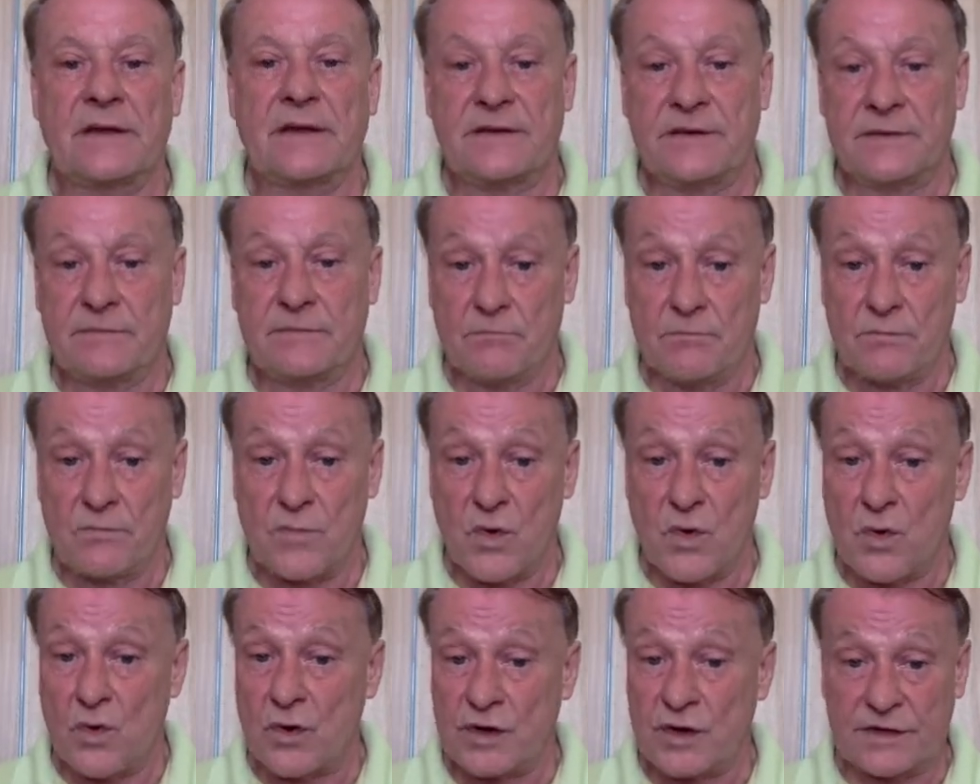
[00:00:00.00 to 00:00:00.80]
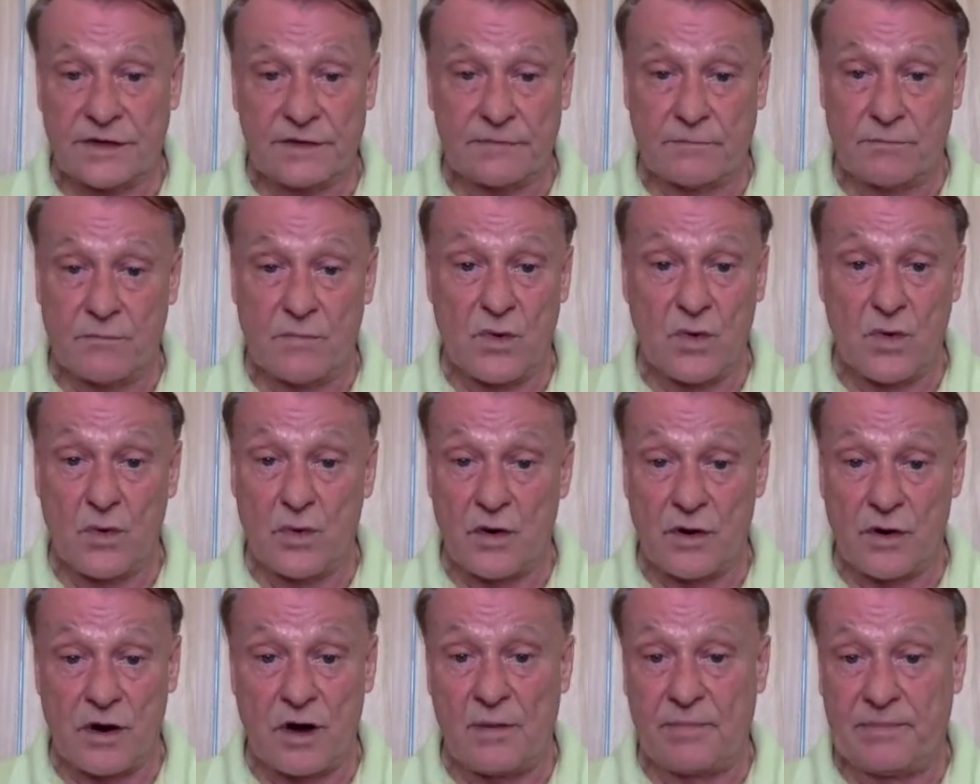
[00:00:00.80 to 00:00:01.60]

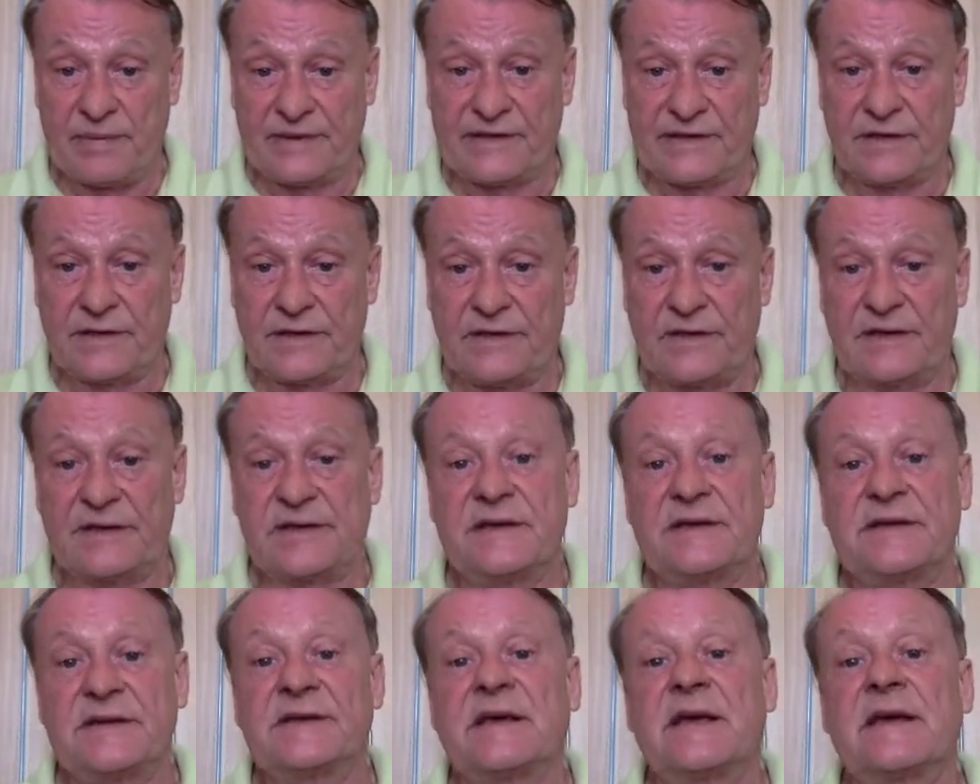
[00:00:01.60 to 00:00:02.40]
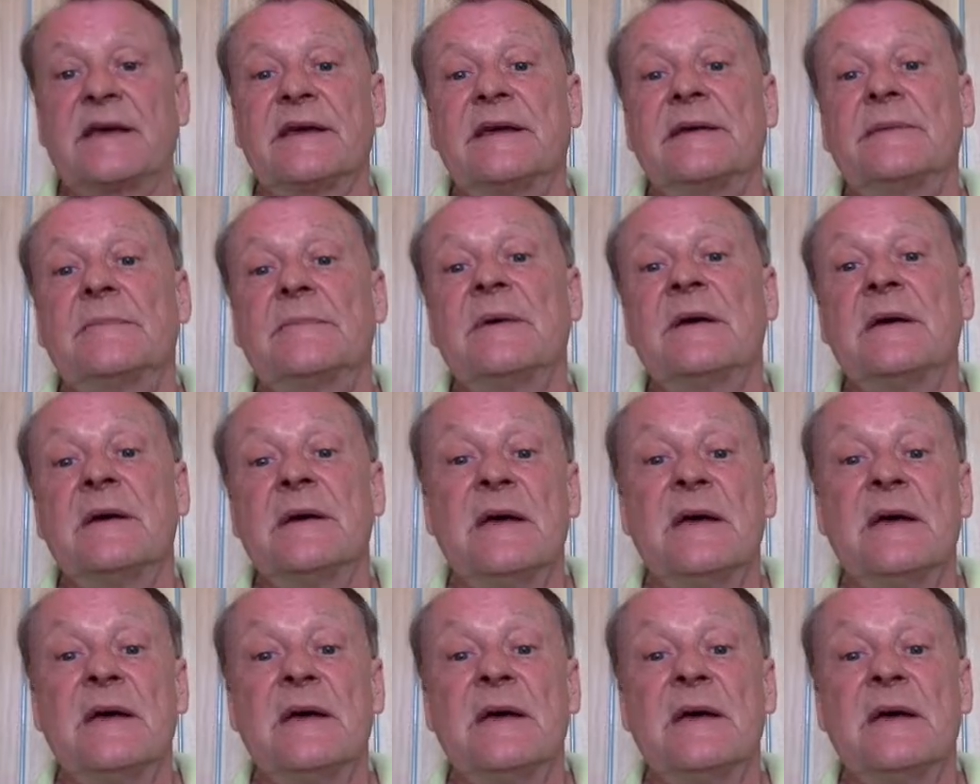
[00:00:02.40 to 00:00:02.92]
more opportunities came,